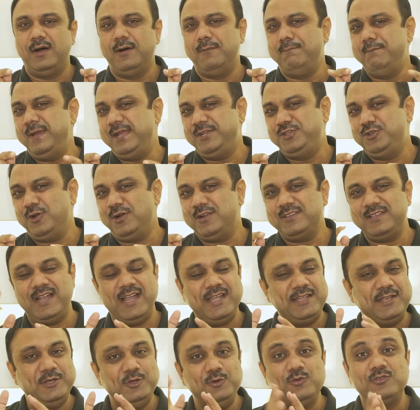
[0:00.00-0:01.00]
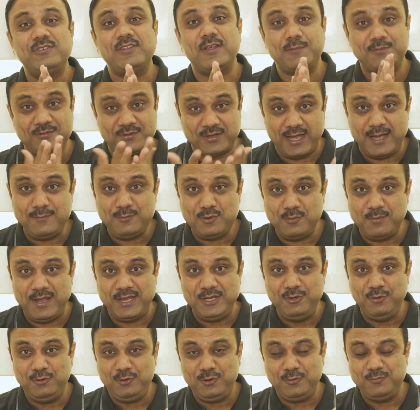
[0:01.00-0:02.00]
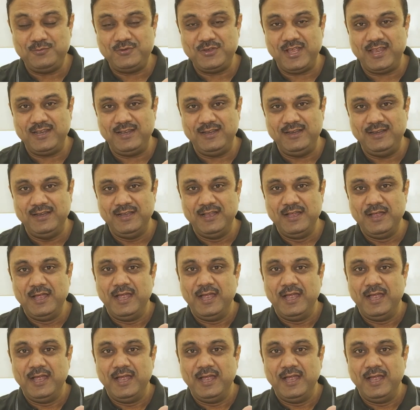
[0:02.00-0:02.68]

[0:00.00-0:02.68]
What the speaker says: Make sure that you subscribe to my YouTube channel.